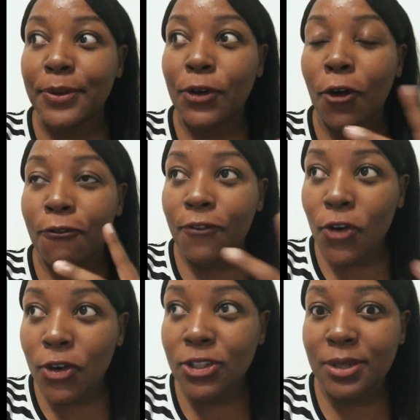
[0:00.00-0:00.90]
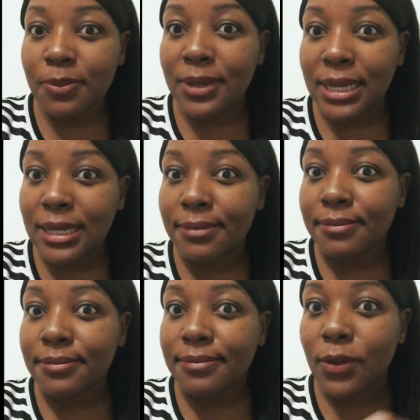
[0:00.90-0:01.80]
comfortably,
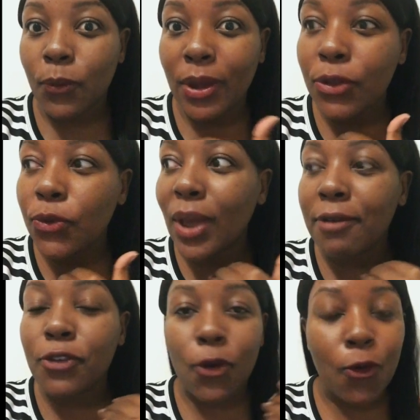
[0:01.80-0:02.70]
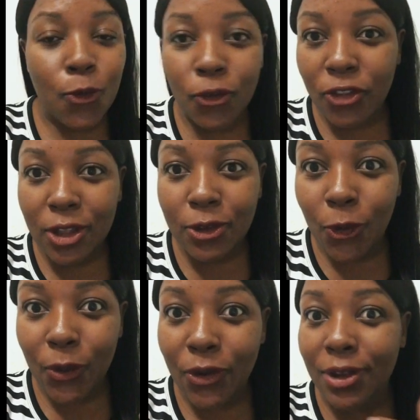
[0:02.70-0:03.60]
when you have your own thing
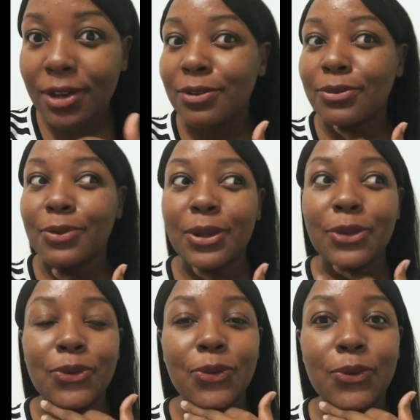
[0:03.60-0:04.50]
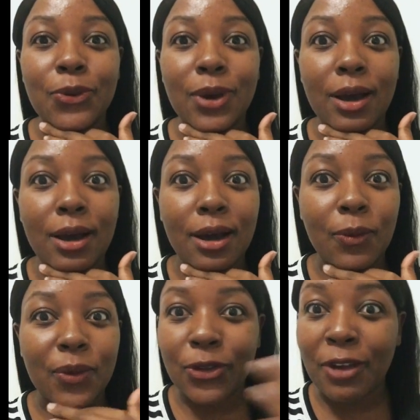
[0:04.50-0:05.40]
going on, when you
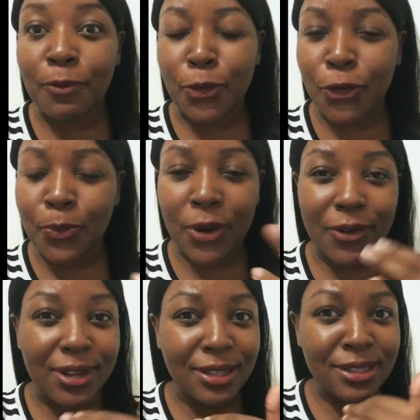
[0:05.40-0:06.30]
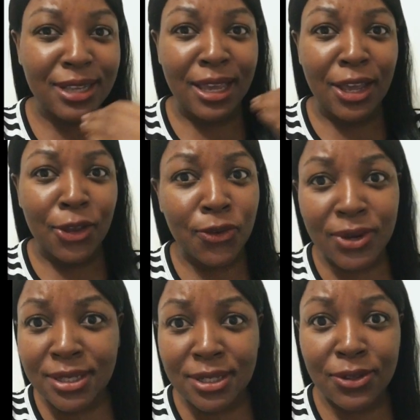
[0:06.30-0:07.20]
have both parents, you're
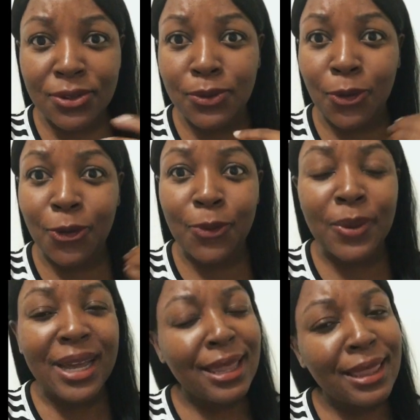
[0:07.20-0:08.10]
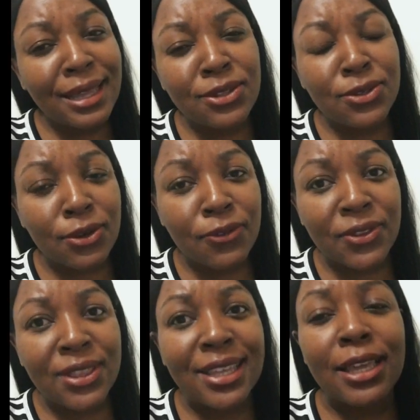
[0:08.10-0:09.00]
raised in a good home, that sort of a
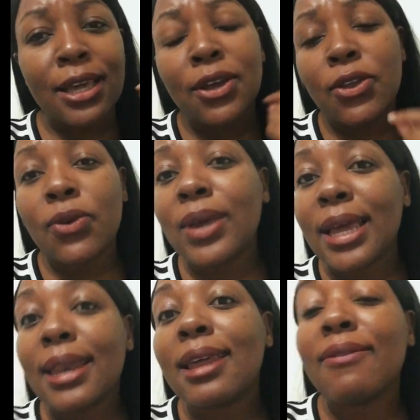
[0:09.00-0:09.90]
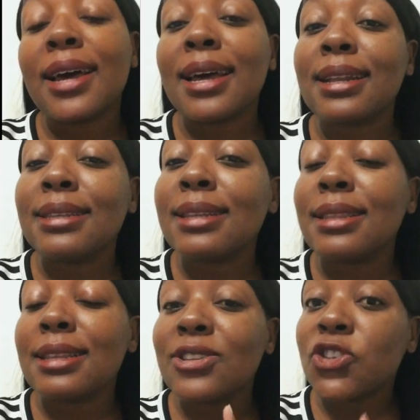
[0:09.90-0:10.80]
thing, you can never understand
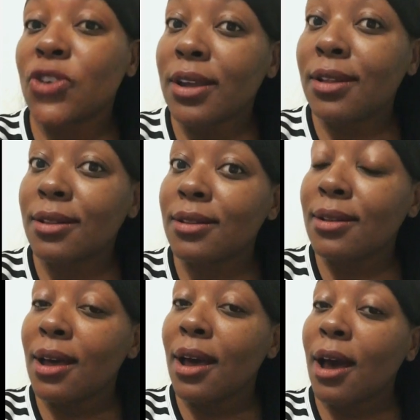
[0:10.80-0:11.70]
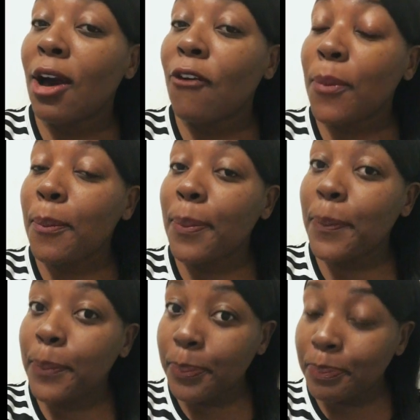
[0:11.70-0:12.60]
the struggle of a
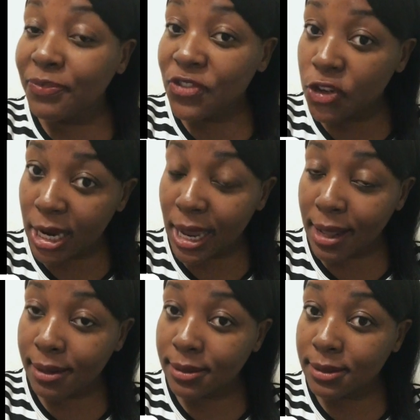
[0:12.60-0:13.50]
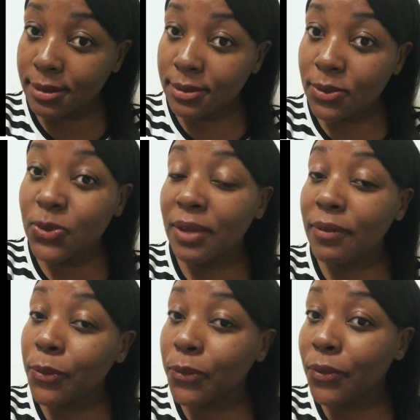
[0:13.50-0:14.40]
child who
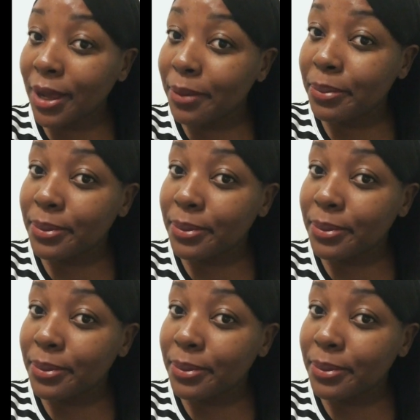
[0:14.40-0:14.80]
never grew up